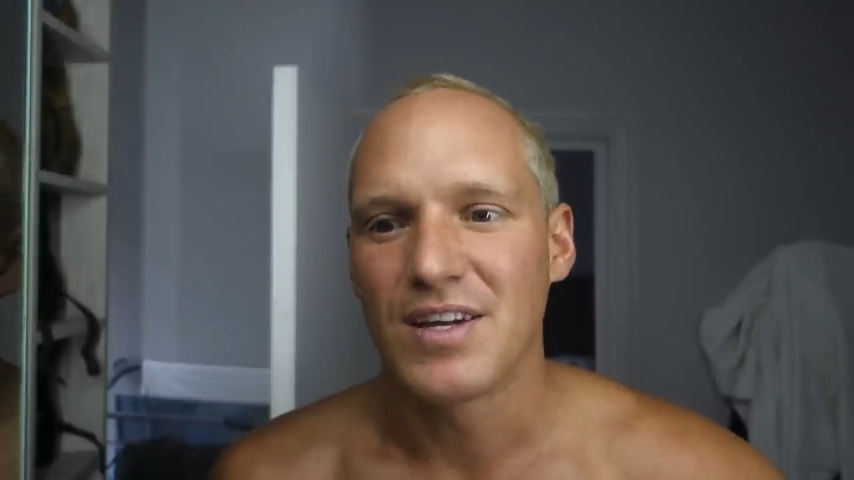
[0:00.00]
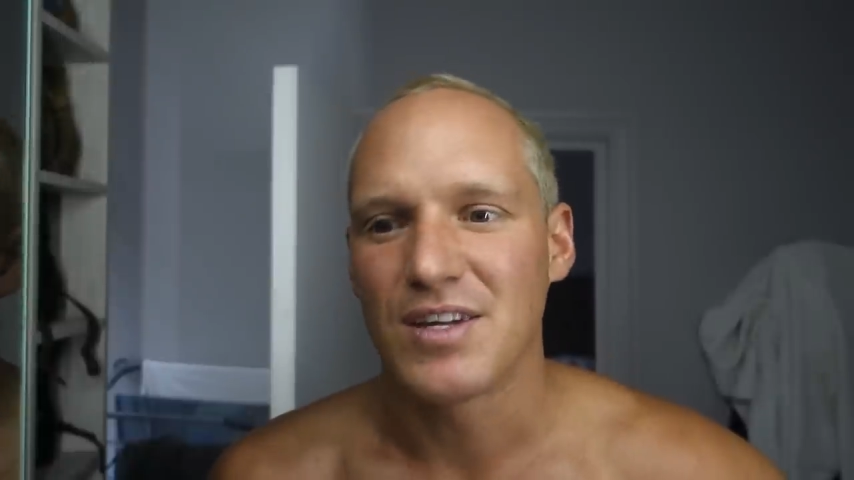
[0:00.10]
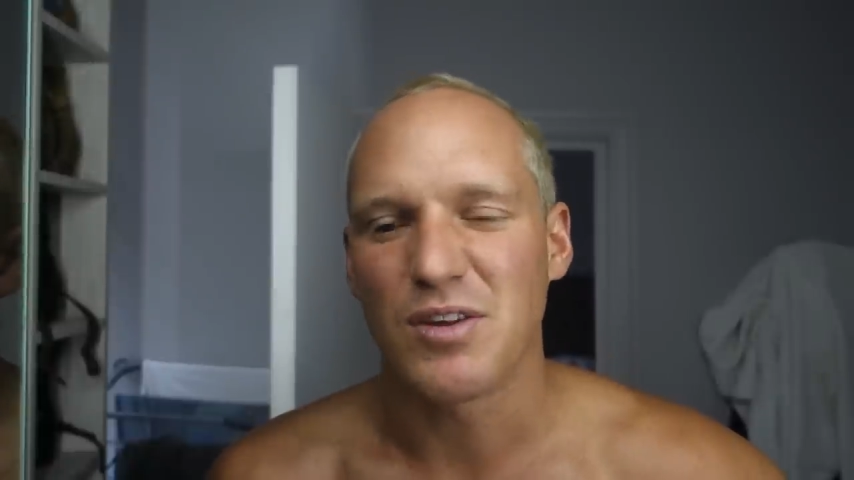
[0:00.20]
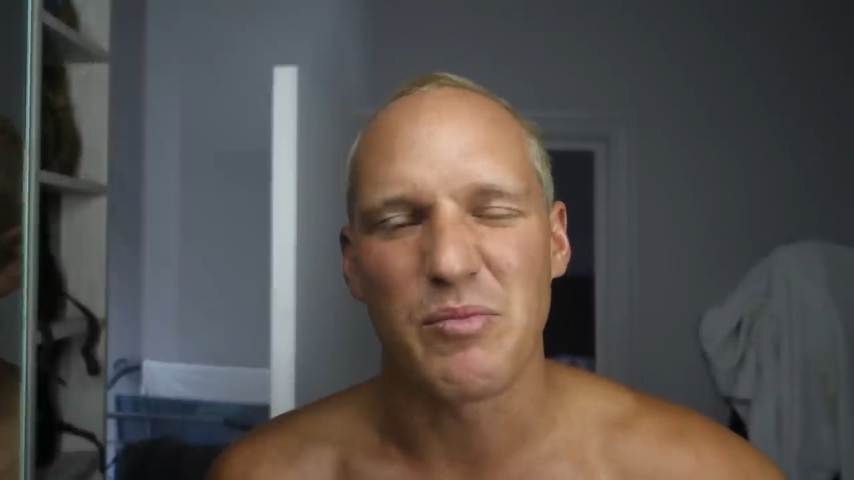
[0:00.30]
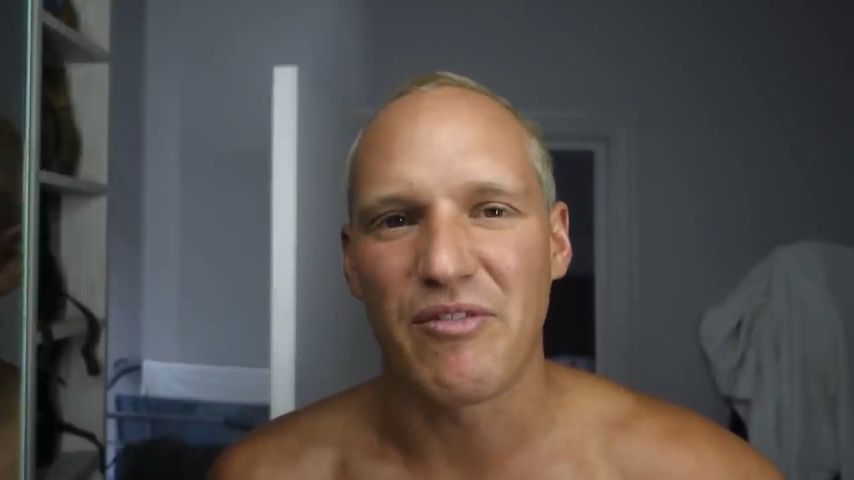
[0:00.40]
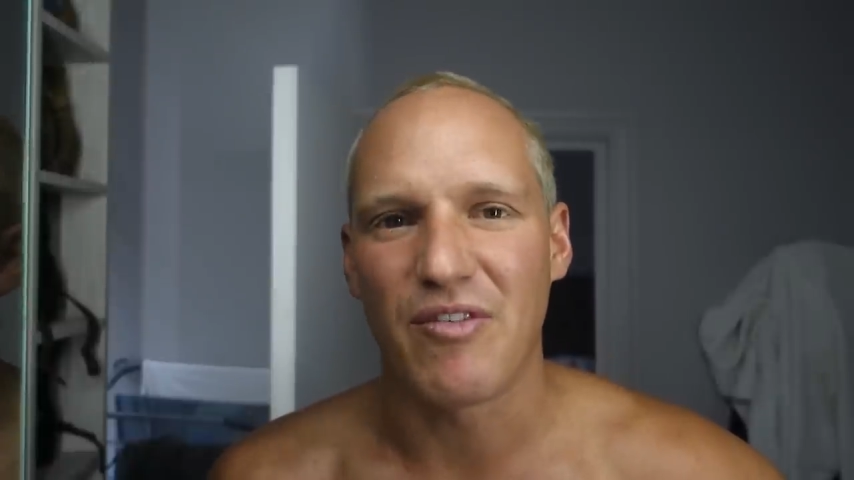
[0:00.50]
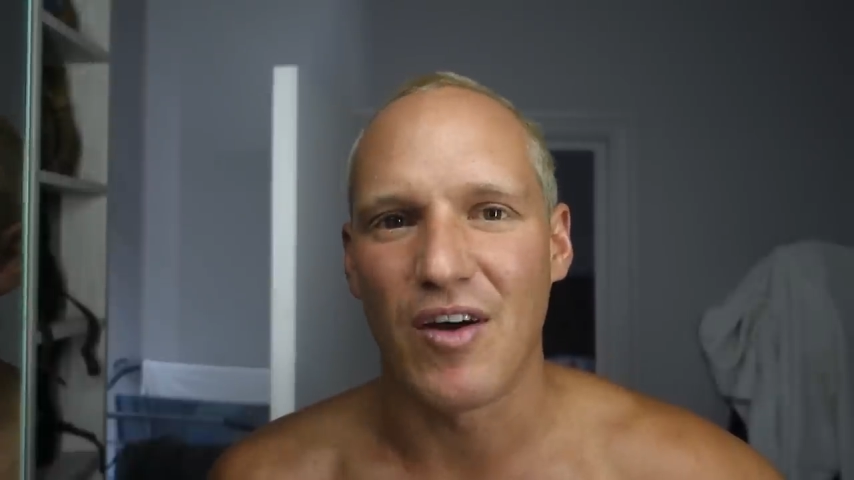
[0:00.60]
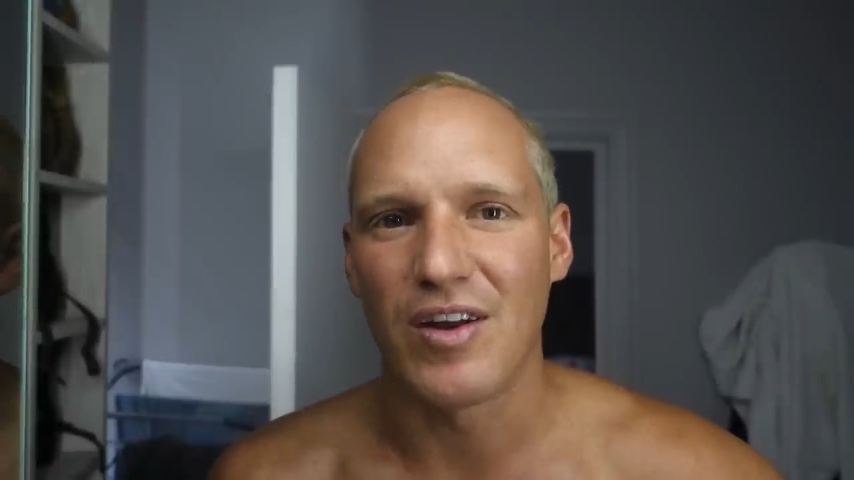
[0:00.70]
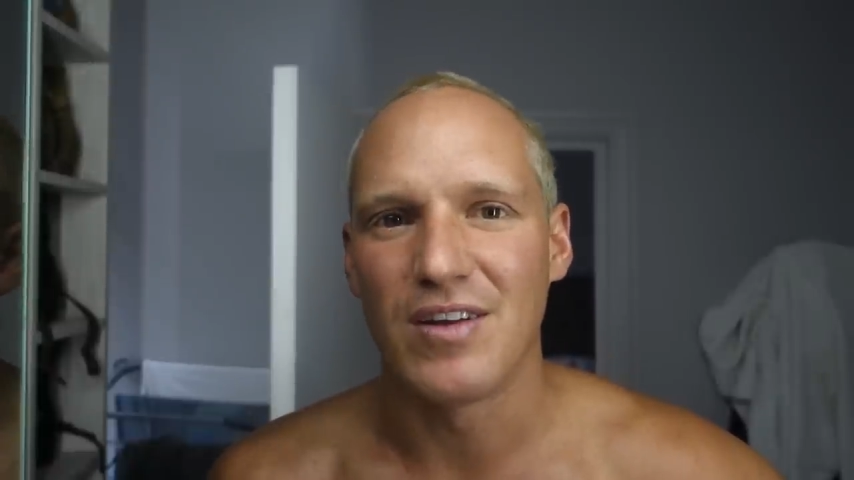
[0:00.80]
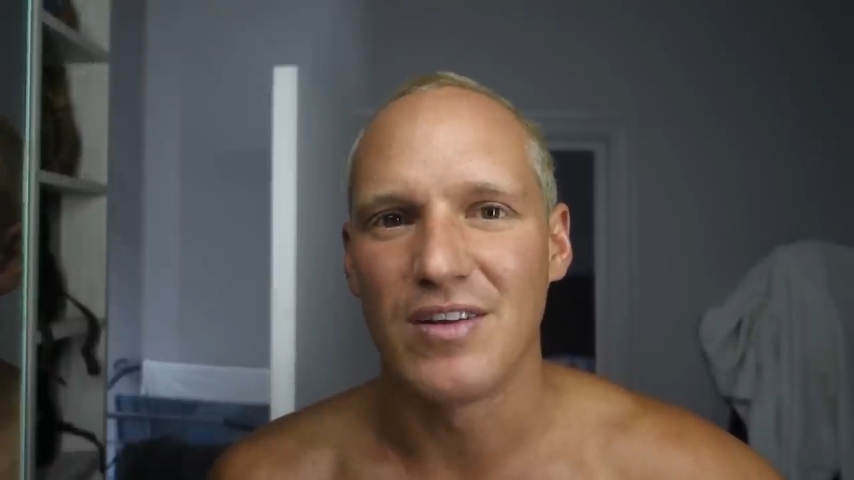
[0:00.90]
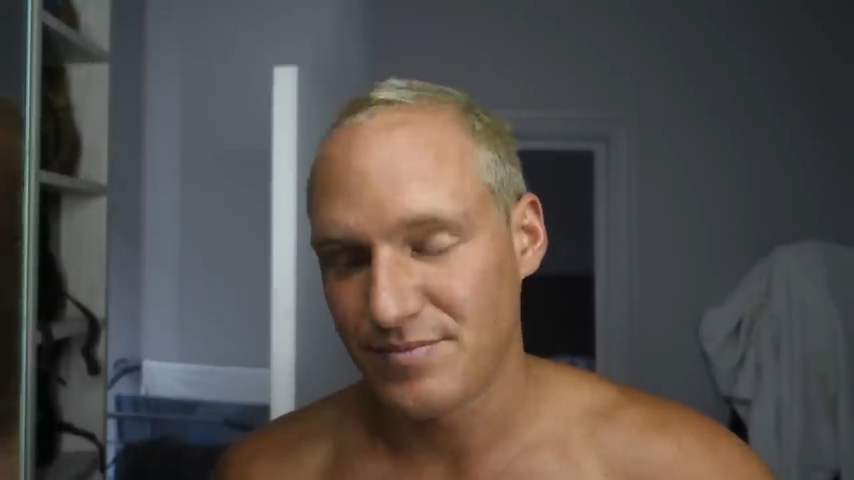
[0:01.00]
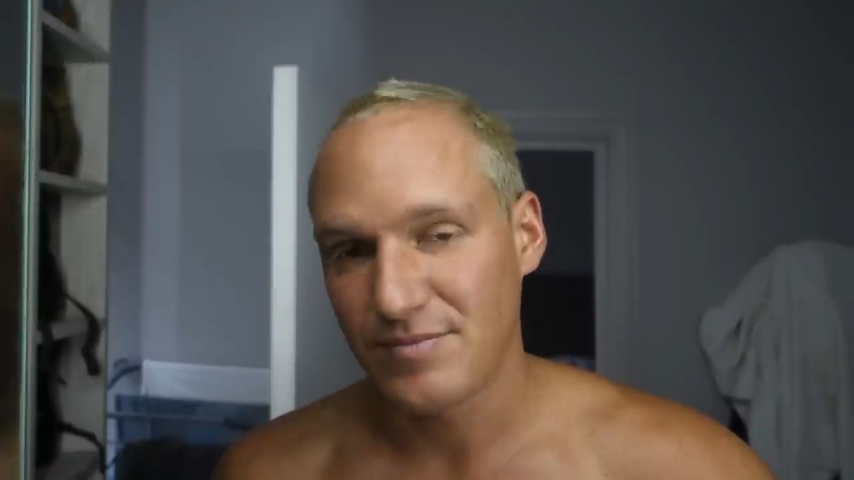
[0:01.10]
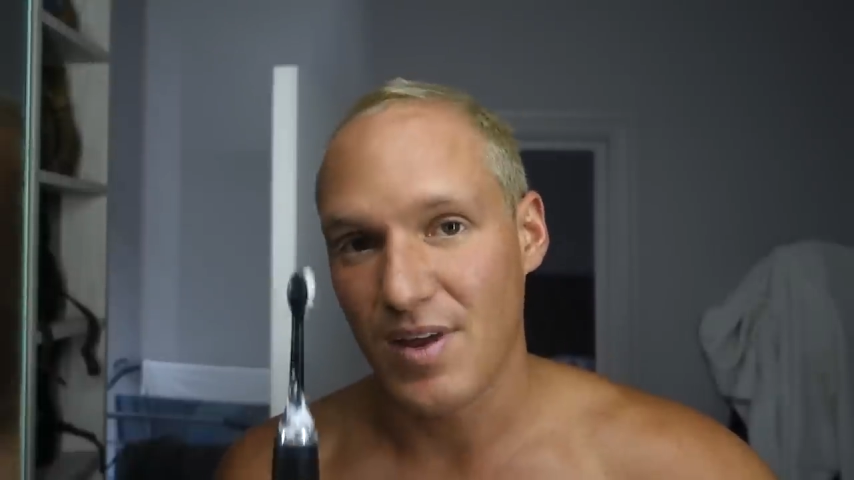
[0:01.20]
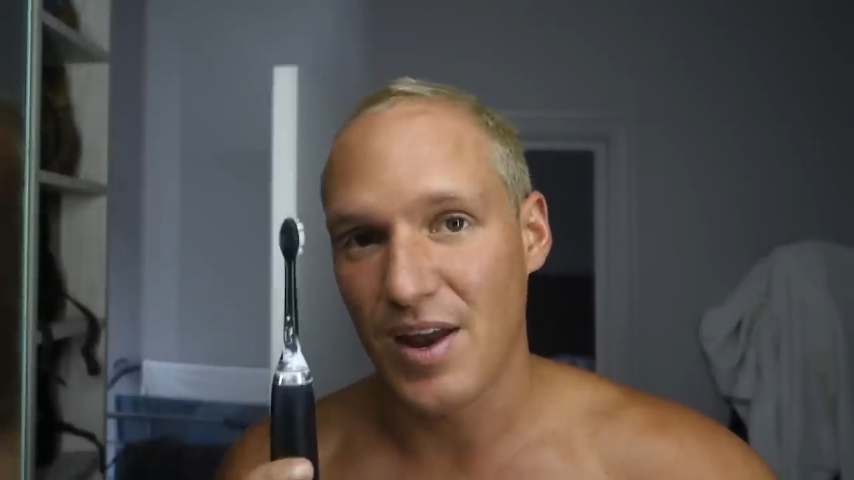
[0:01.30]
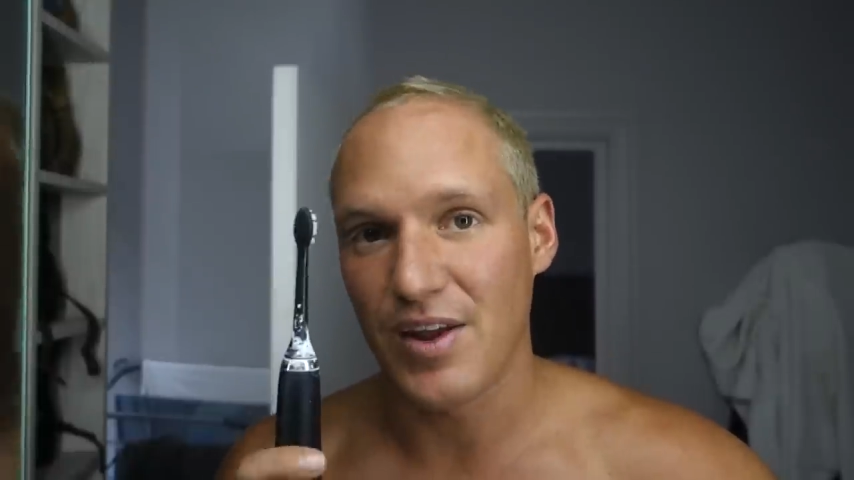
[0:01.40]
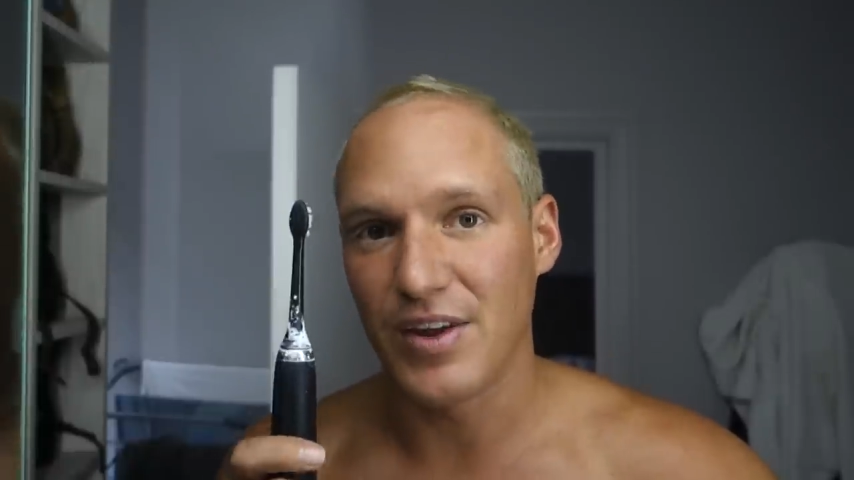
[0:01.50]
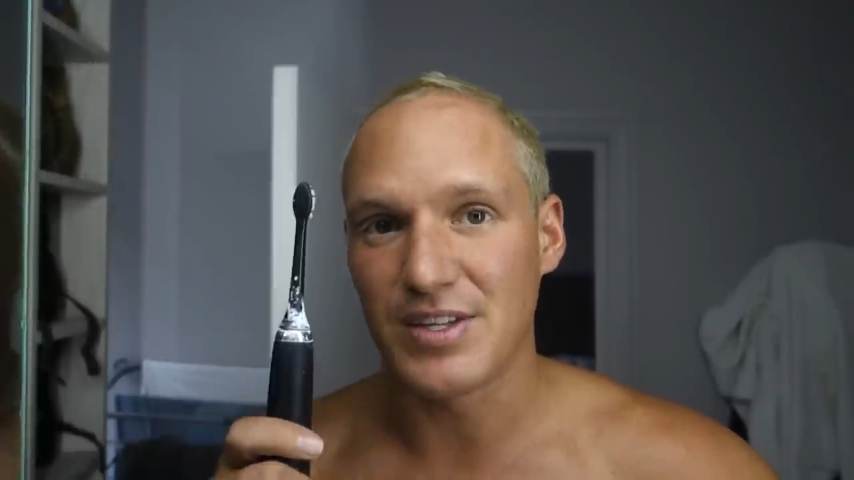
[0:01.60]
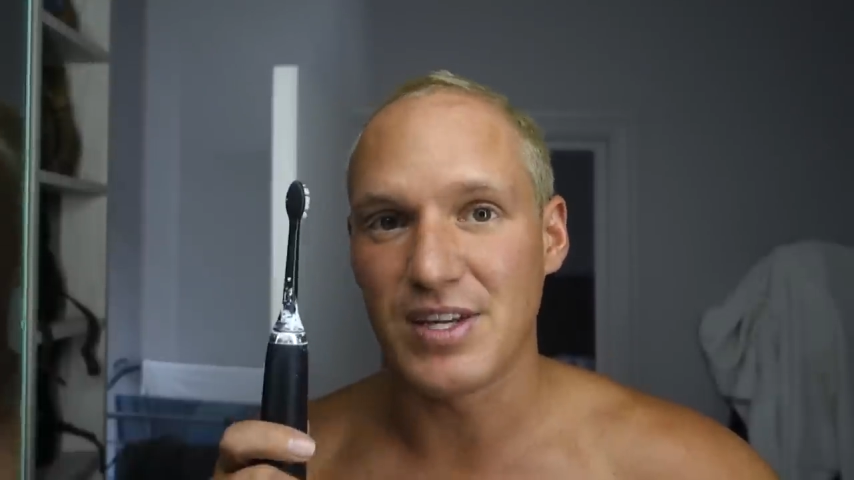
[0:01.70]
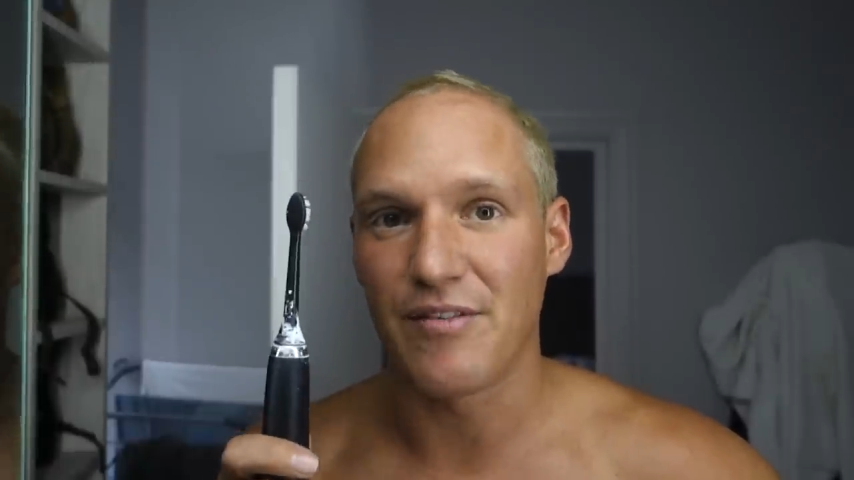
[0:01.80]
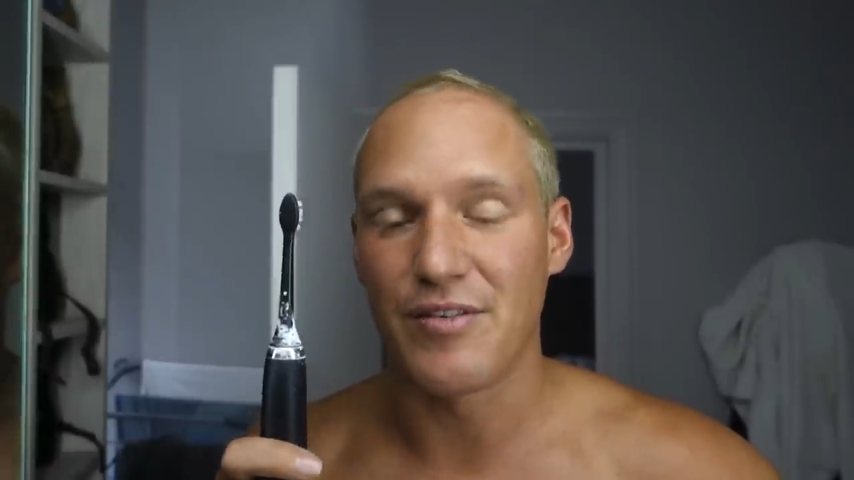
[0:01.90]
Because it'll be fun. And you're going to
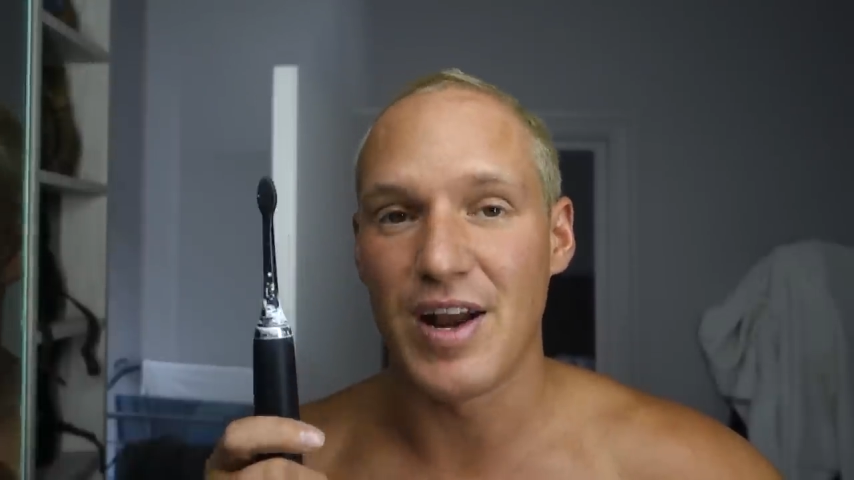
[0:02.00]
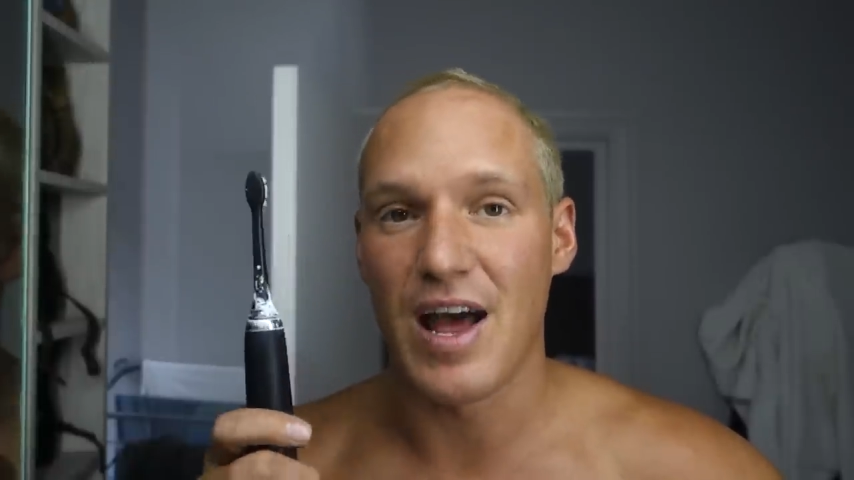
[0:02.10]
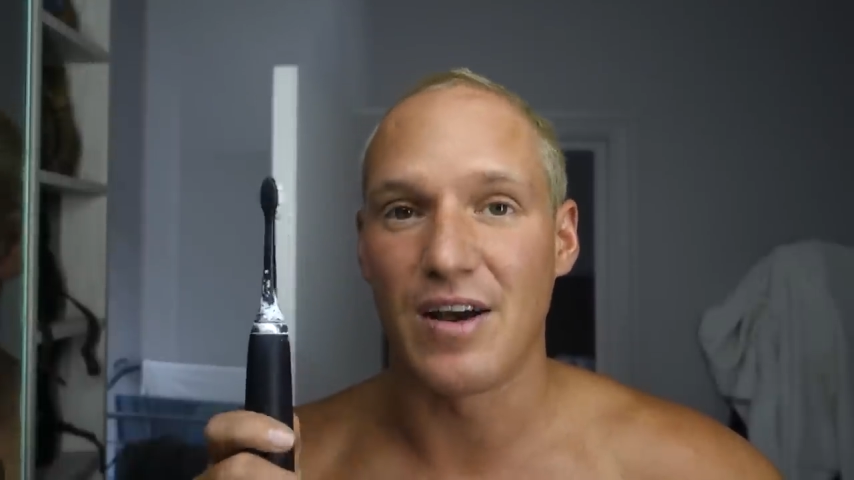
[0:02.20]
discover it